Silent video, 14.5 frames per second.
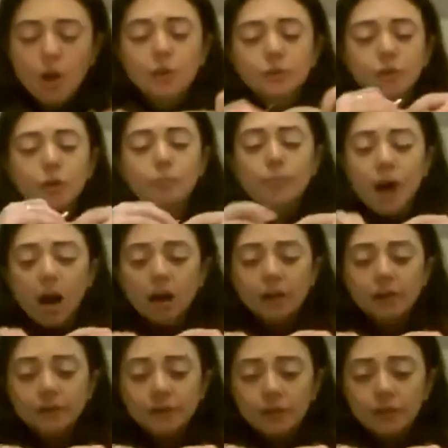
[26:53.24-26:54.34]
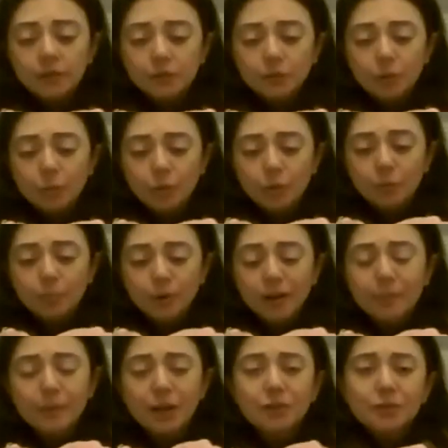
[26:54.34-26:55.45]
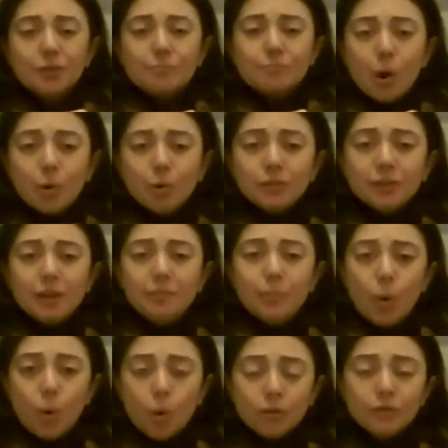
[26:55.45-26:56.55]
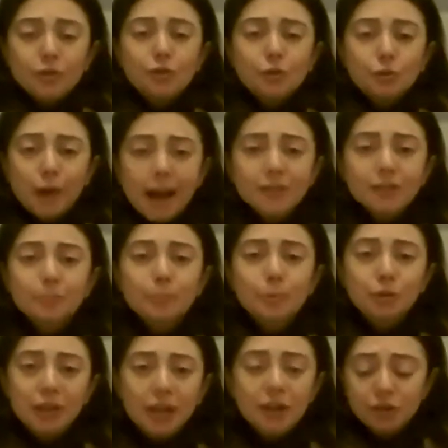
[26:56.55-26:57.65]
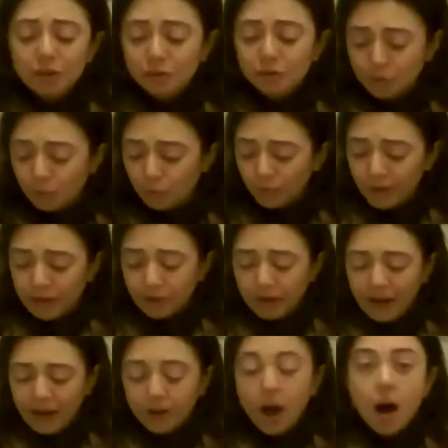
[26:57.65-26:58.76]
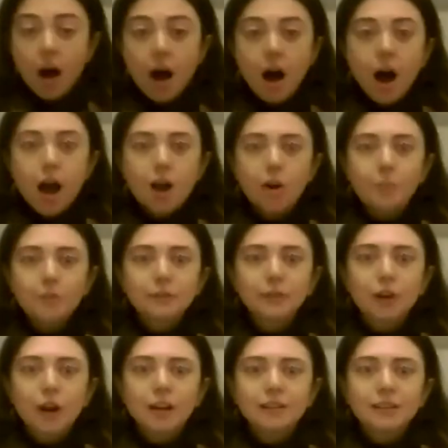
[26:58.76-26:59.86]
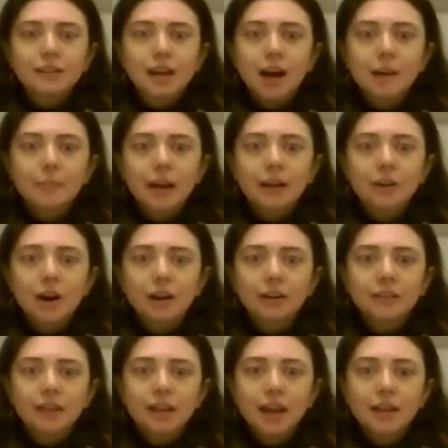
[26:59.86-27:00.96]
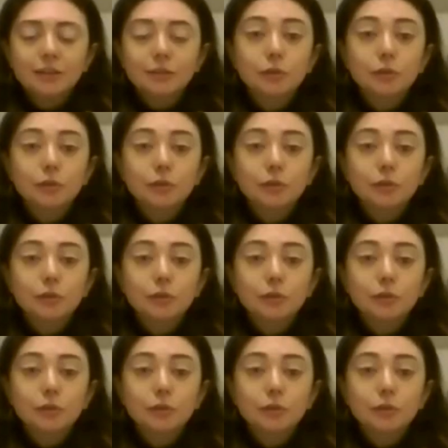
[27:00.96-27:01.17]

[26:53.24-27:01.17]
So moccasins were pretty much the most important transportation tool they could have. Oh, I almost forgot to tie my knot at the end.